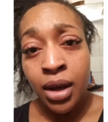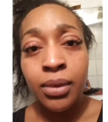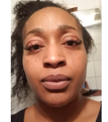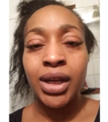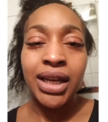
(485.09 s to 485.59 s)

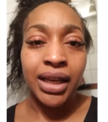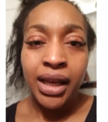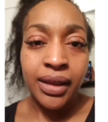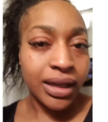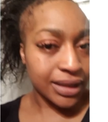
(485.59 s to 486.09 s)
when really
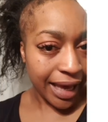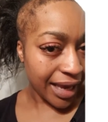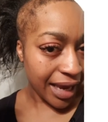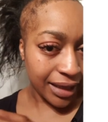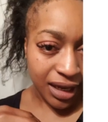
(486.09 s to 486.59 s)
they didn't
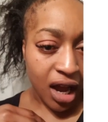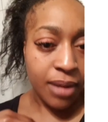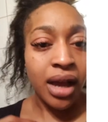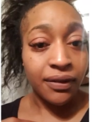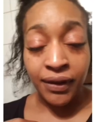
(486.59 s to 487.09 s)
take any
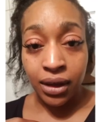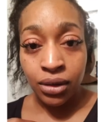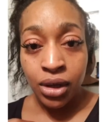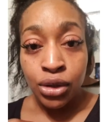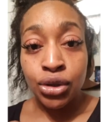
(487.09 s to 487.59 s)
time, I feel,